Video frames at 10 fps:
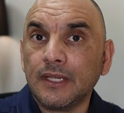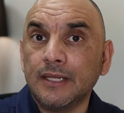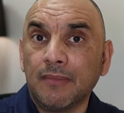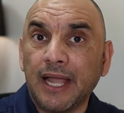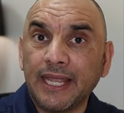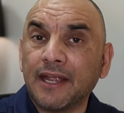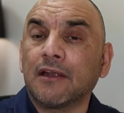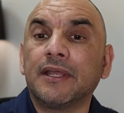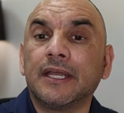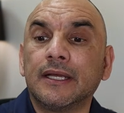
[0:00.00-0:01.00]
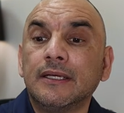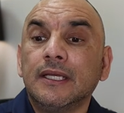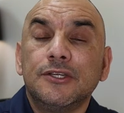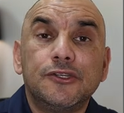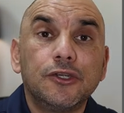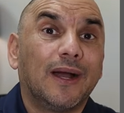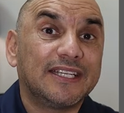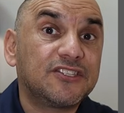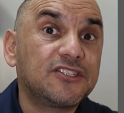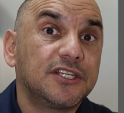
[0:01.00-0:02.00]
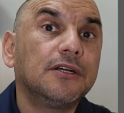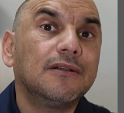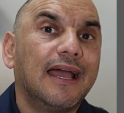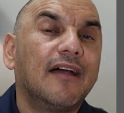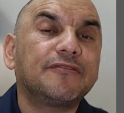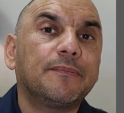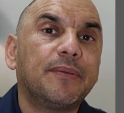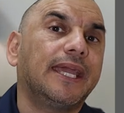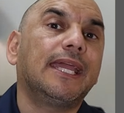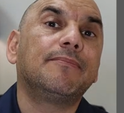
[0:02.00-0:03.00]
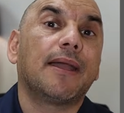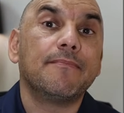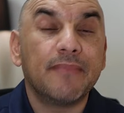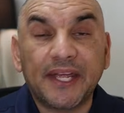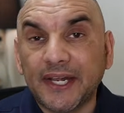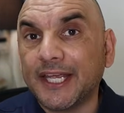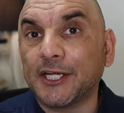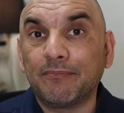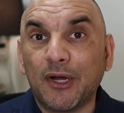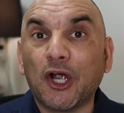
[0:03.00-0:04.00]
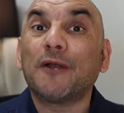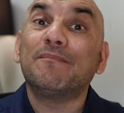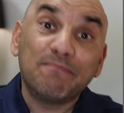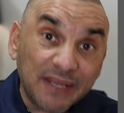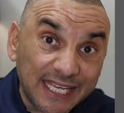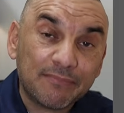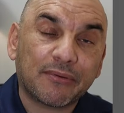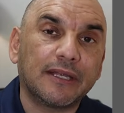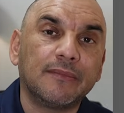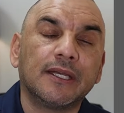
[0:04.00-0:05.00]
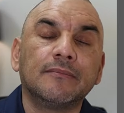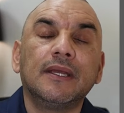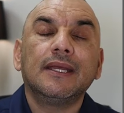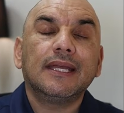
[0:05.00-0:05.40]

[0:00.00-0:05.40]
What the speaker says: in my area, do I still have to pay my Medicare Part B premium?